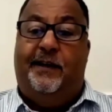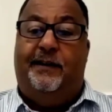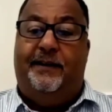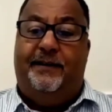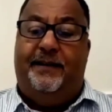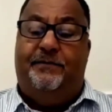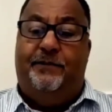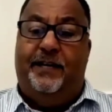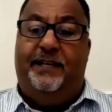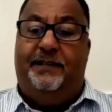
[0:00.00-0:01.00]
It
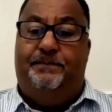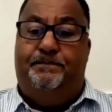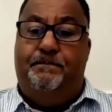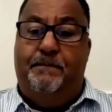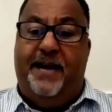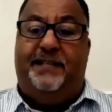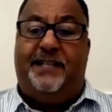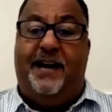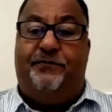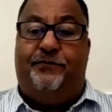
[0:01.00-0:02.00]
really makes
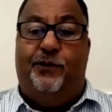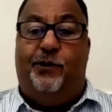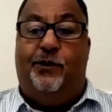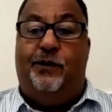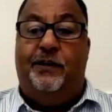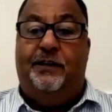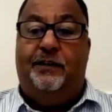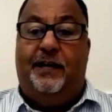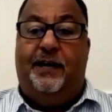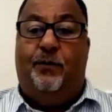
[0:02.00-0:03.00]
that floor,
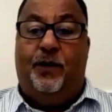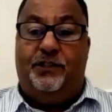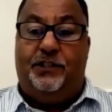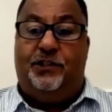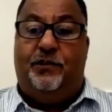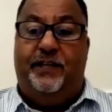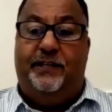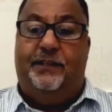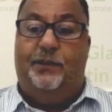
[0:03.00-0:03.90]
once it's treated, look